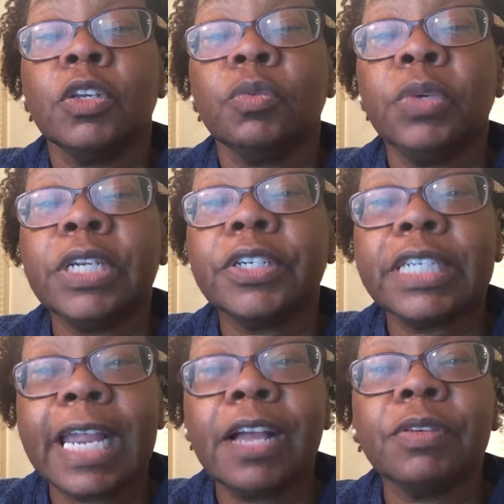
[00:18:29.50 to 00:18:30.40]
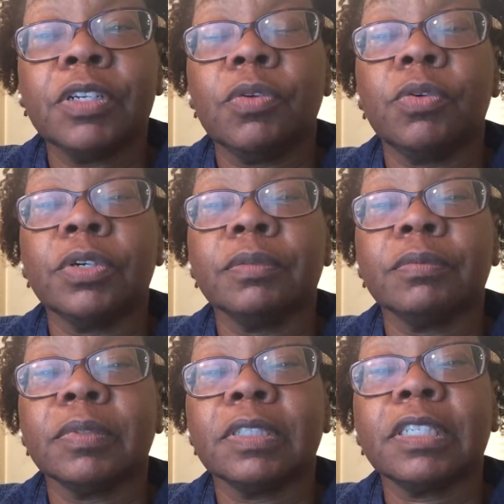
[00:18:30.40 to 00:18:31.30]
We are now in court.
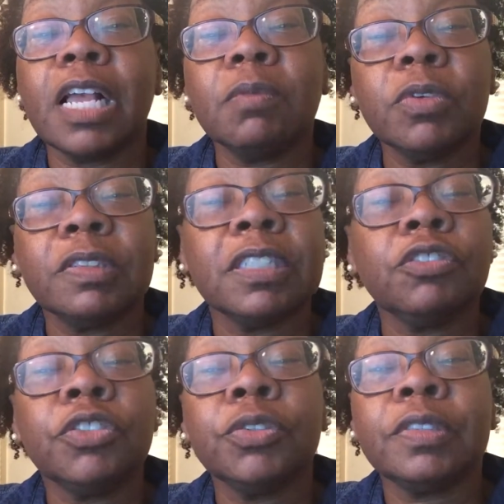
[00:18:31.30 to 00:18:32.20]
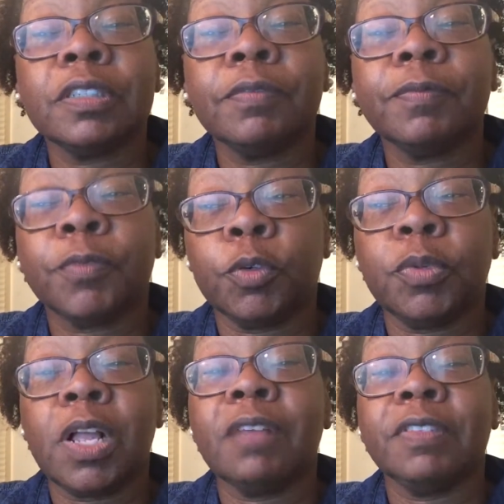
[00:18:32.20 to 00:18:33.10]
Tom wants to introduce their
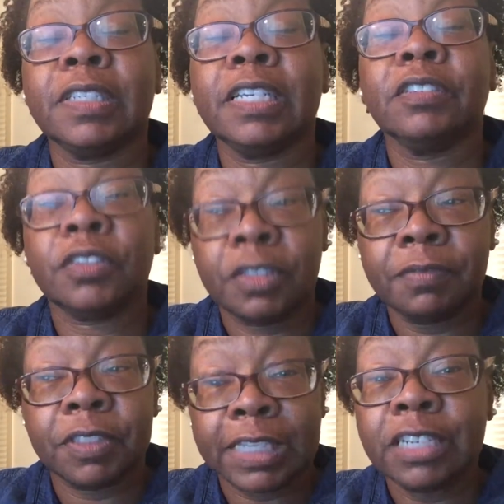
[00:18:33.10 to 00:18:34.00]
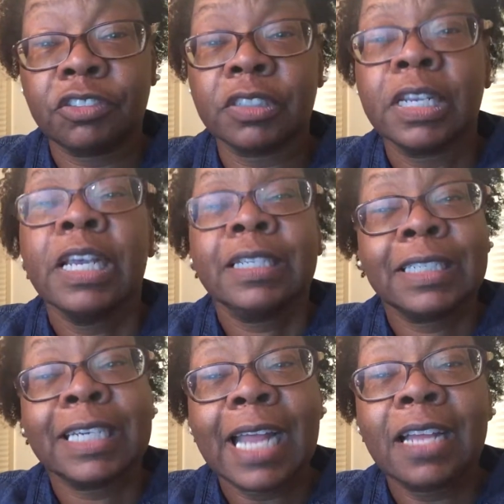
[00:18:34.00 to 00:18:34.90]
verbal conversation to
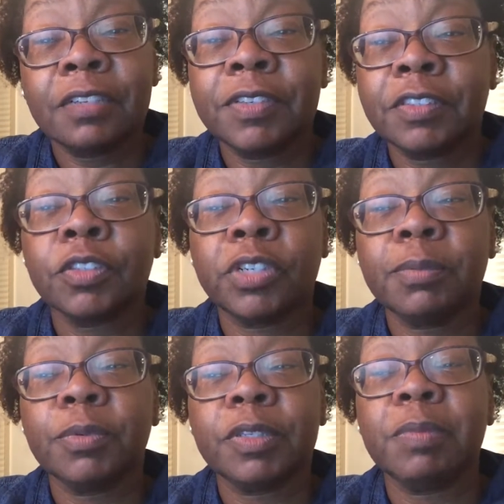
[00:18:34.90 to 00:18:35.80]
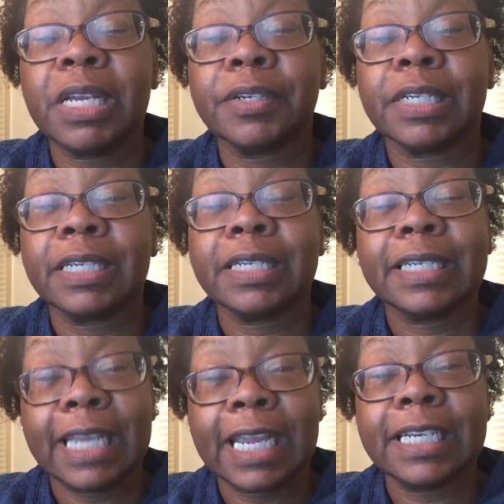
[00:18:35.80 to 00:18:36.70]
get out of his agreement with Mary.
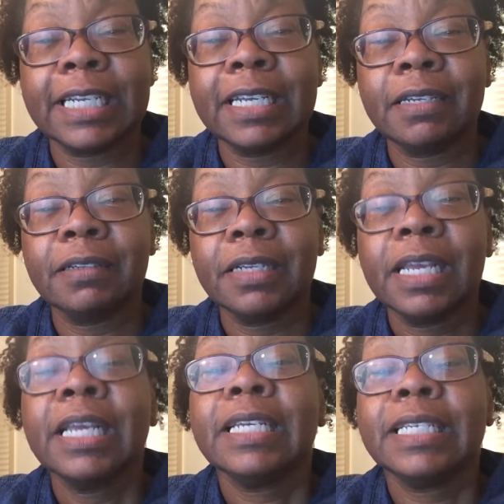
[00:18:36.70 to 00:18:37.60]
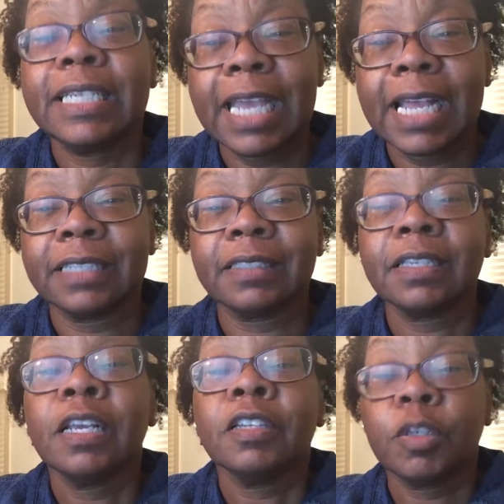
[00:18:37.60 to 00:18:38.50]
Can he? Yes.
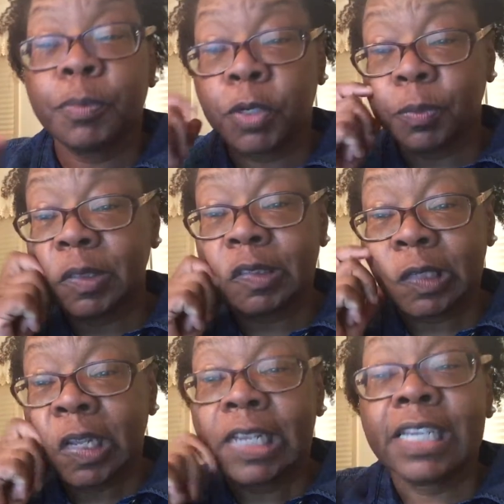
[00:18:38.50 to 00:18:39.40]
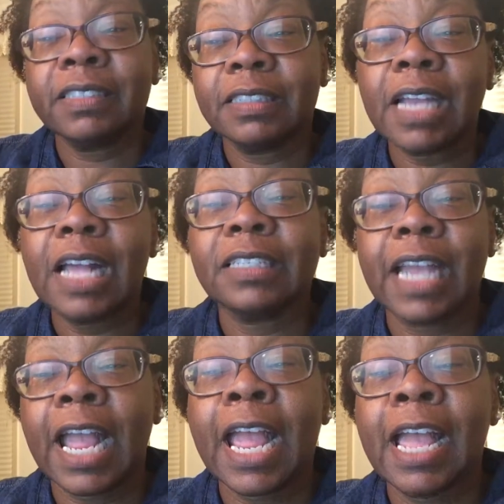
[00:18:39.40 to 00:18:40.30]
The purpose is not
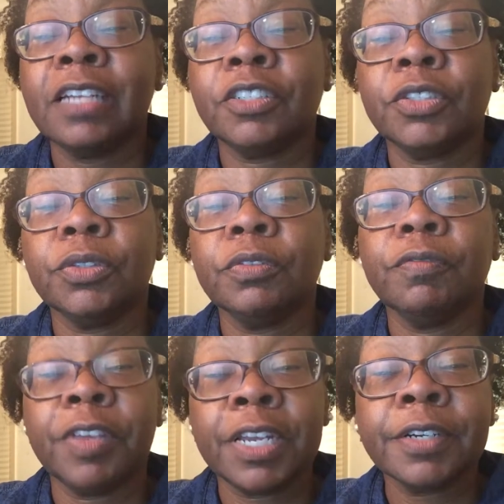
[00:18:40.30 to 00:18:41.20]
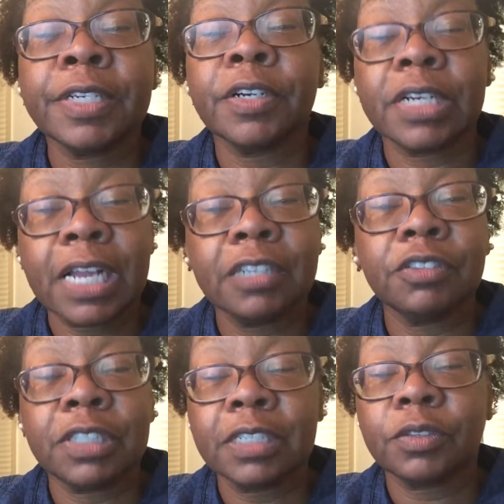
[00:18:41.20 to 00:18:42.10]
to add to, vary, or
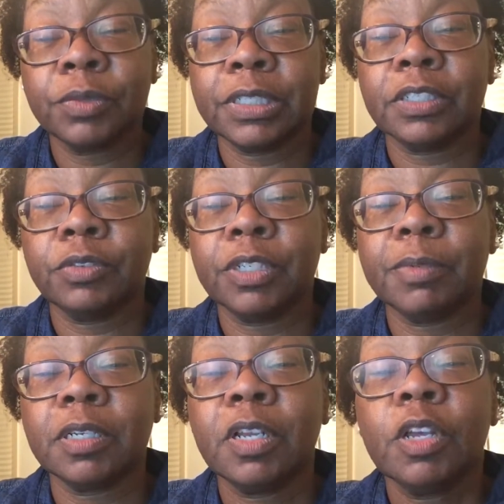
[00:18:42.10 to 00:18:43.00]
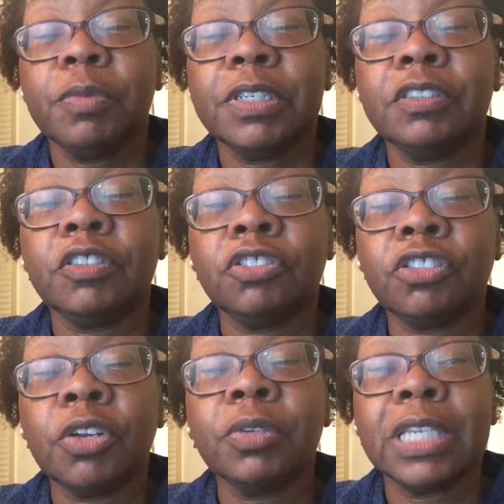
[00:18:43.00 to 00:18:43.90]
contradict the written agreement, but is to
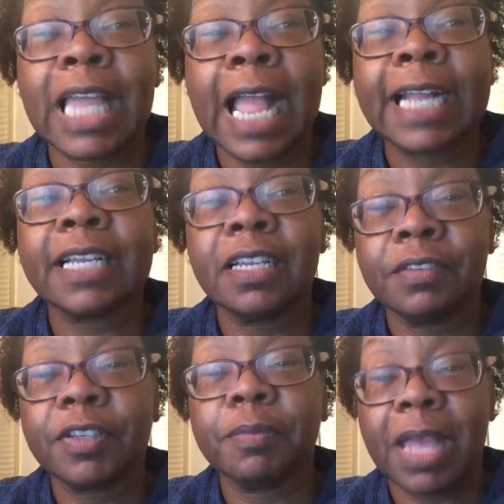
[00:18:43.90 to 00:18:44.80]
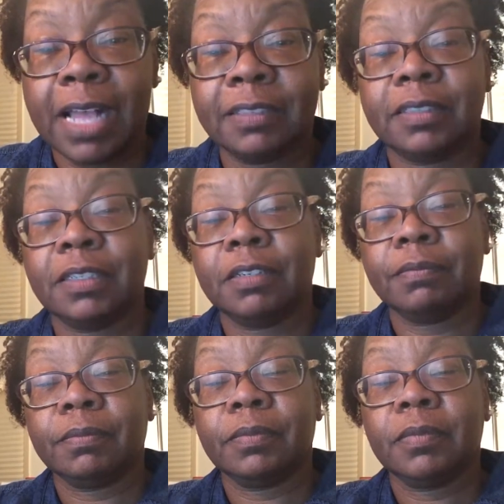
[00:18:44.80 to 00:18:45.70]
show lack of capacity.
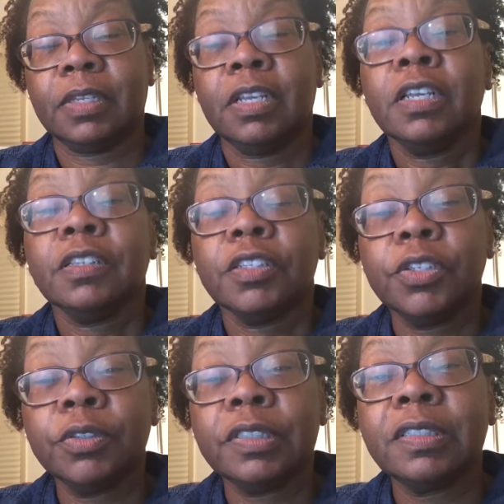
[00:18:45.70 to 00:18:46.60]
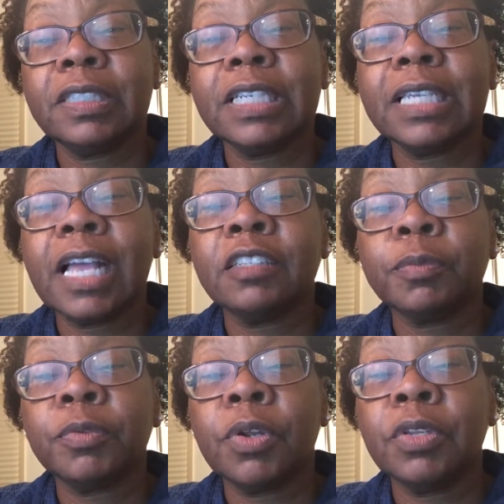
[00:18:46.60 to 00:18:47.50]
The UCC allows
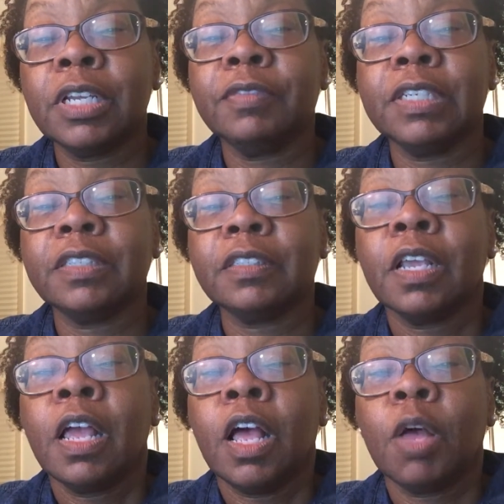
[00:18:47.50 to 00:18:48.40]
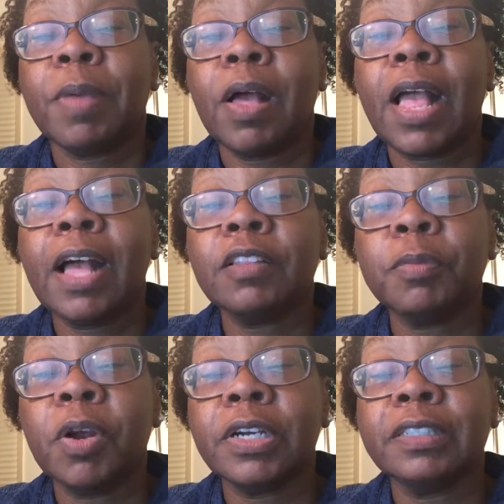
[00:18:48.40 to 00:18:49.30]
parole evidence about how the
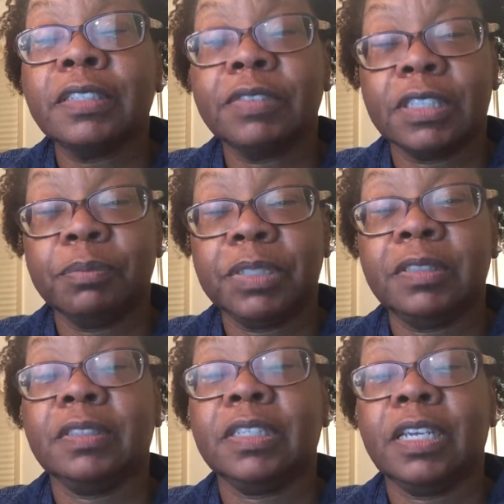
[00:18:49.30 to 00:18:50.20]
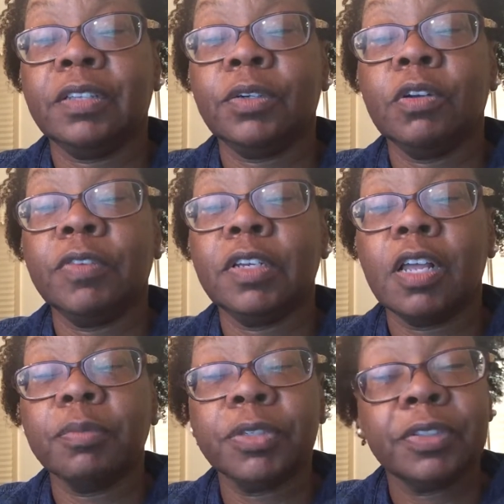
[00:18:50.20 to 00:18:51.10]
parties have done business together over a
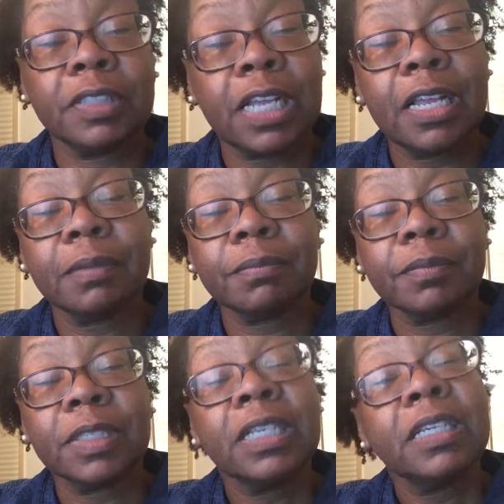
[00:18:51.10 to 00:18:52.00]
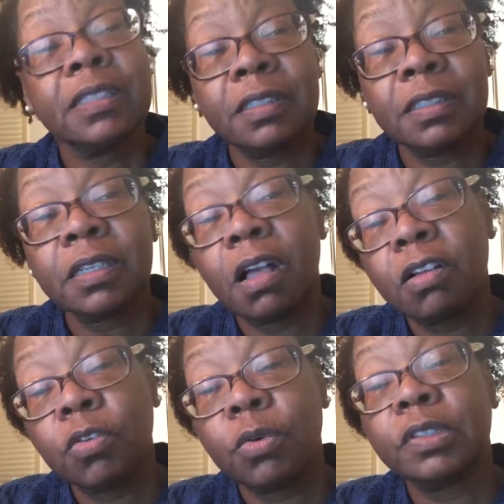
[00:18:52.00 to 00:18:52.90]
long period of time. This is
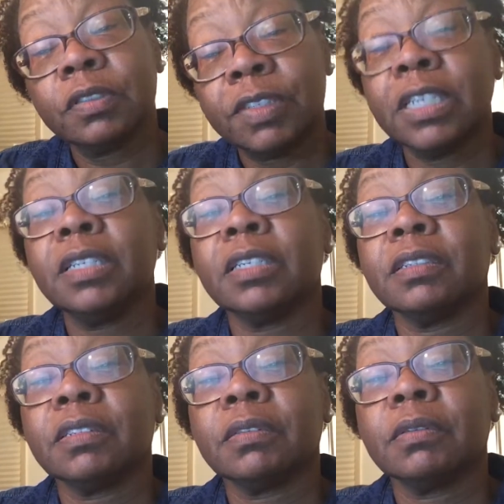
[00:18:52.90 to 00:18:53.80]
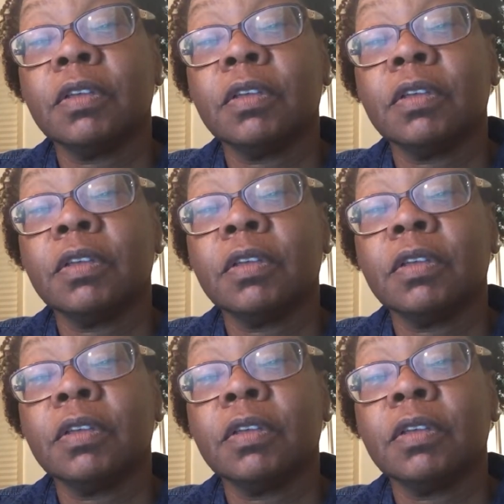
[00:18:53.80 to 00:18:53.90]
called course of dealings.